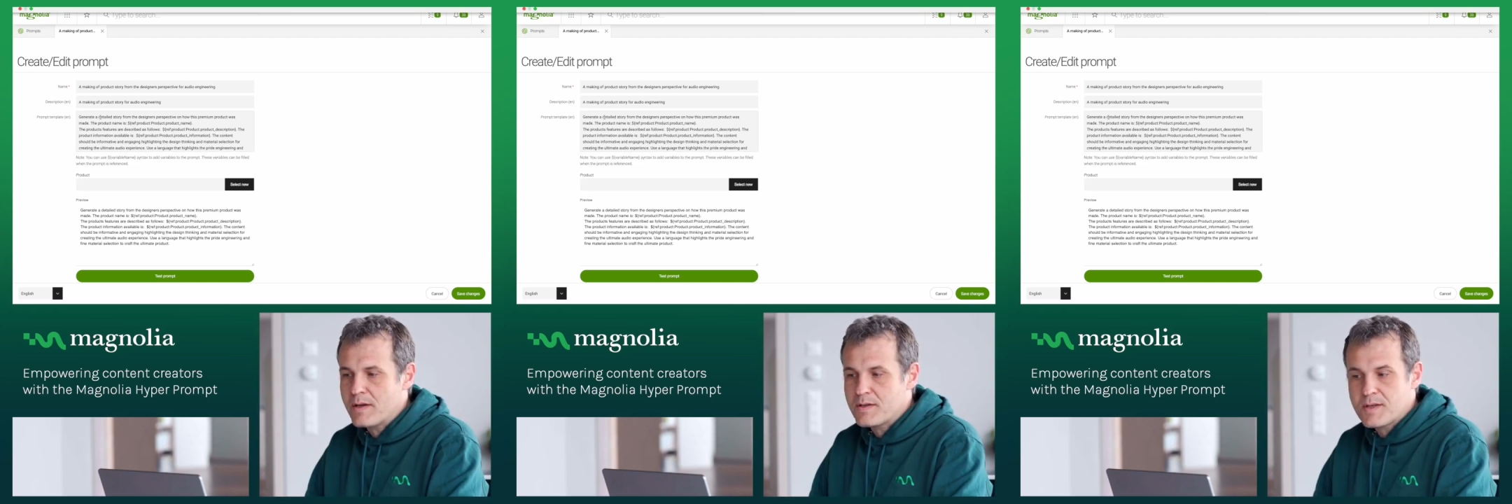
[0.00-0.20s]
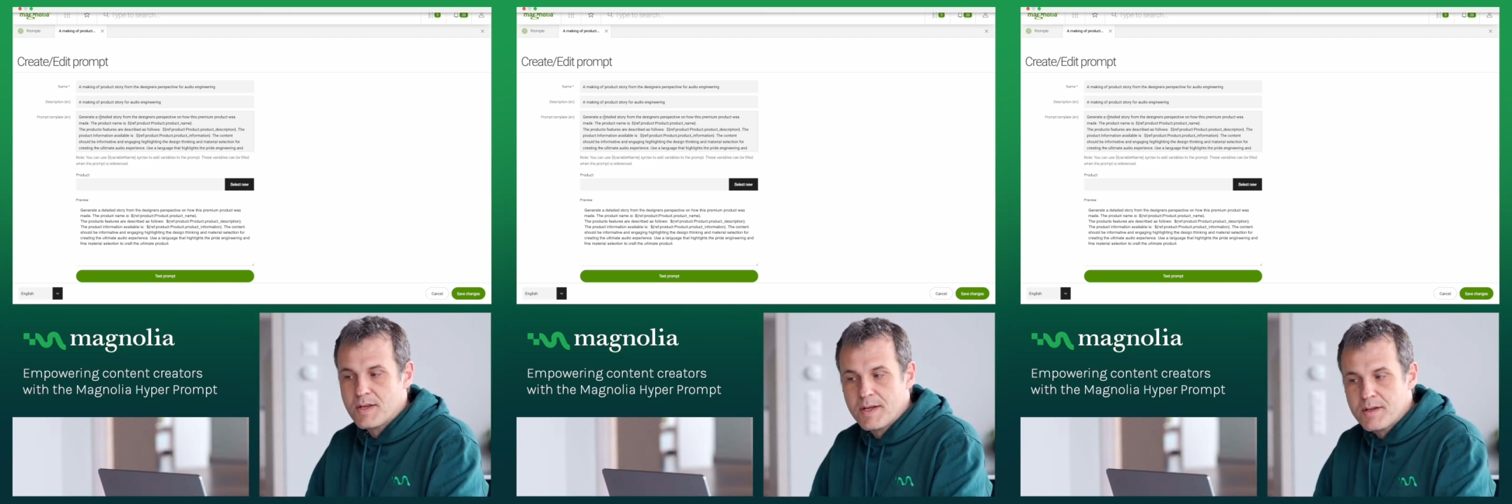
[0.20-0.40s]

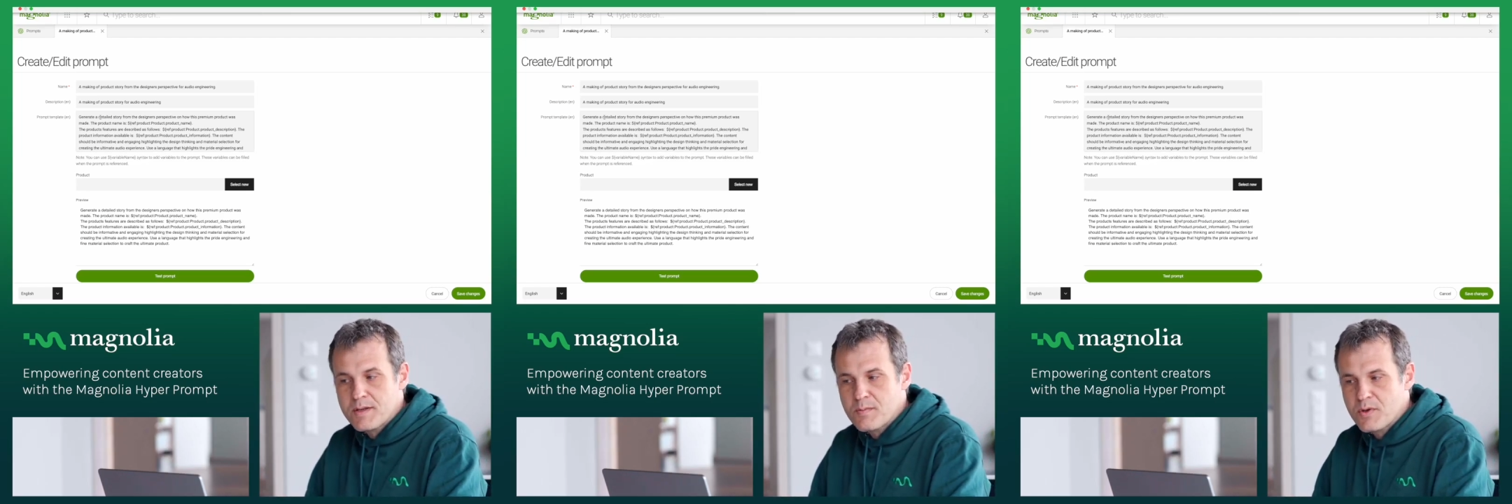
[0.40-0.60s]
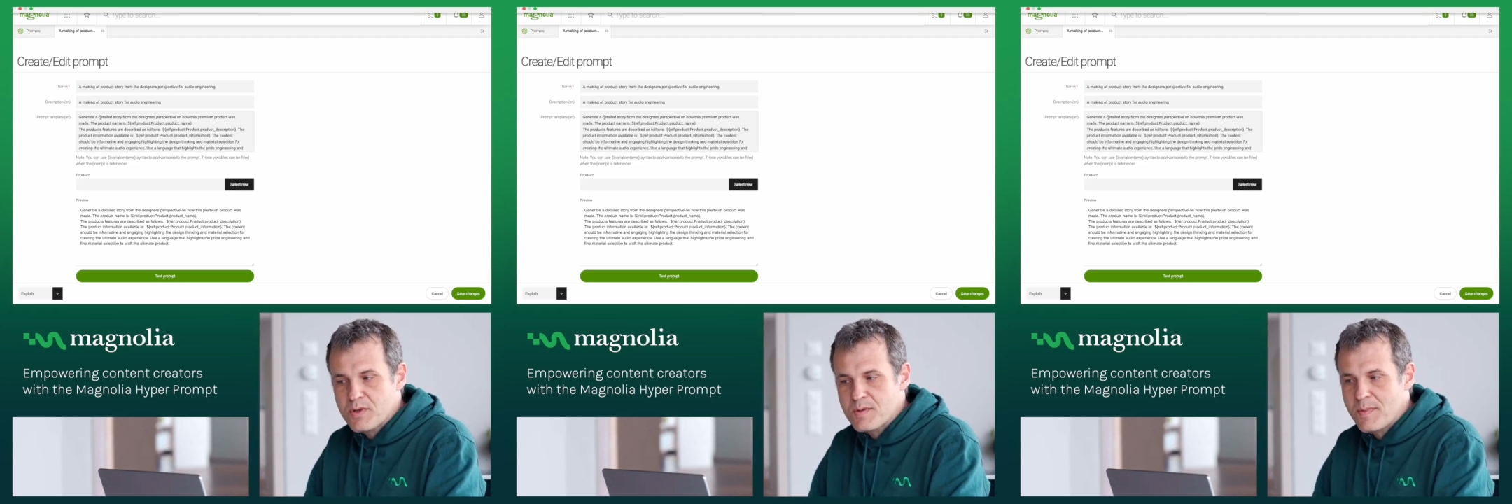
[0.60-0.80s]
designer's
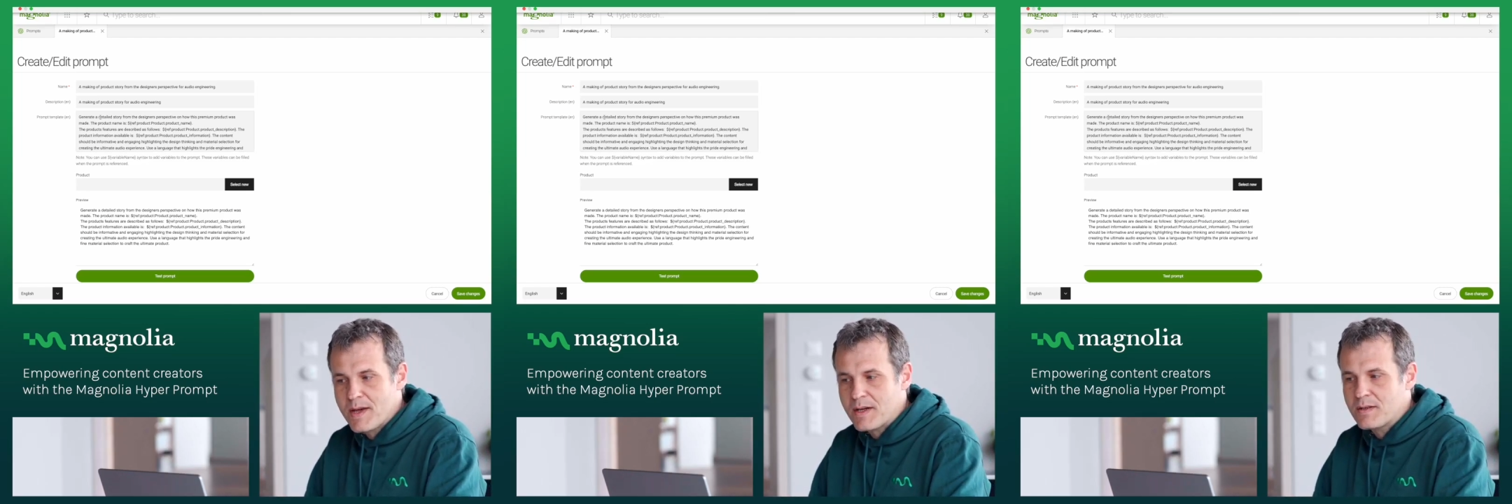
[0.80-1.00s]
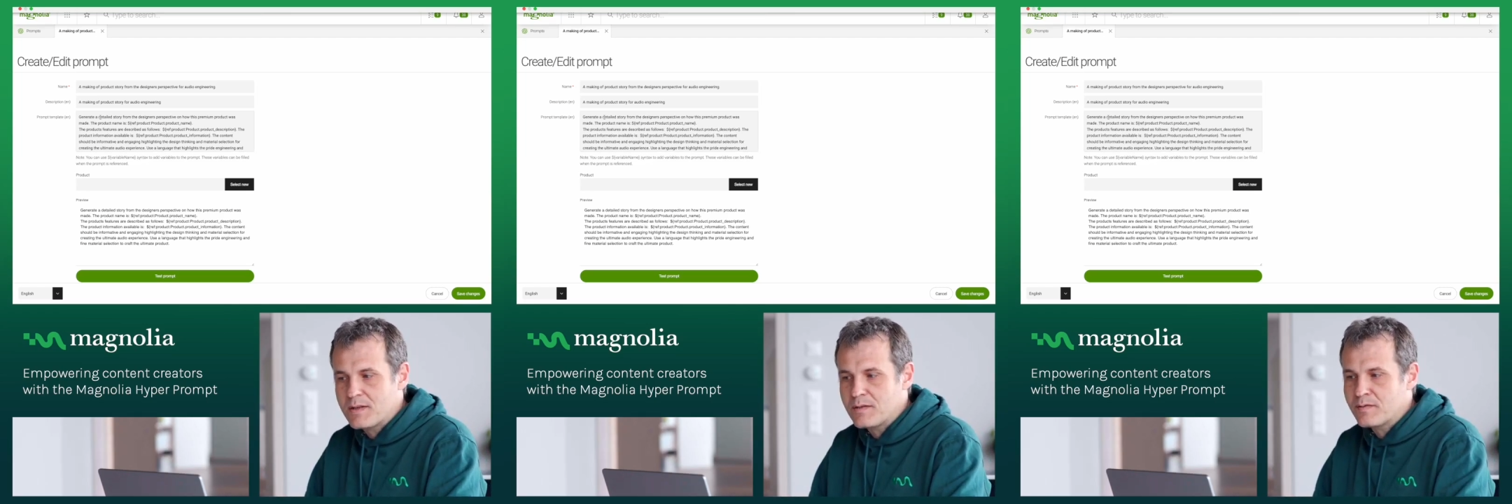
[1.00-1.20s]

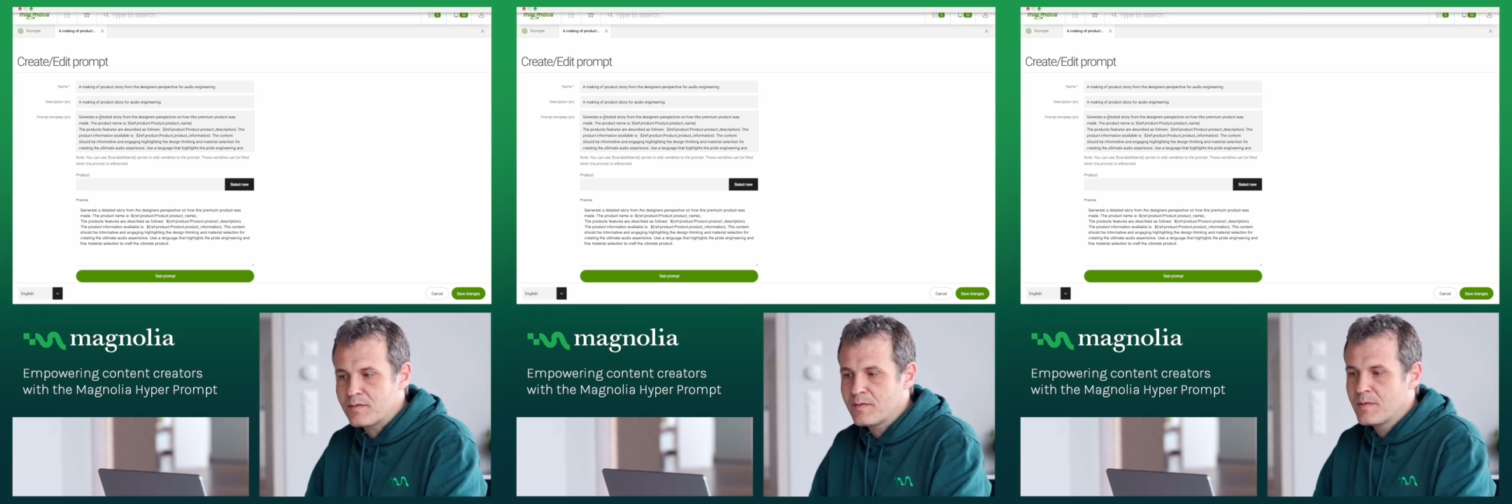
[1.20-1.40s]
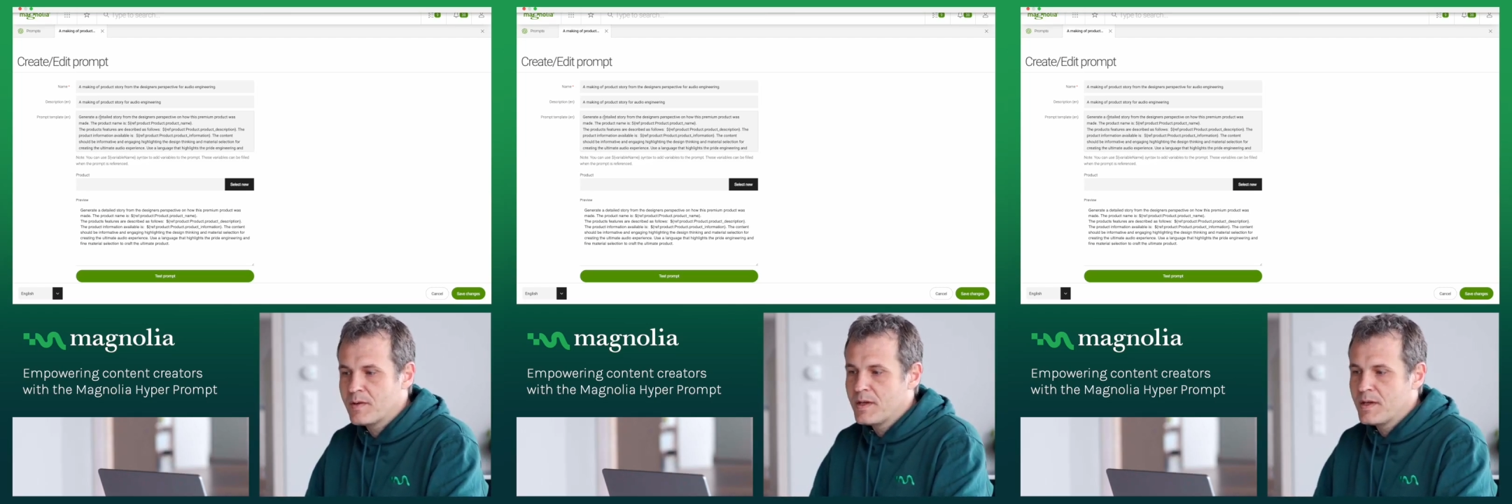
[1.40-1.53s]
perspective,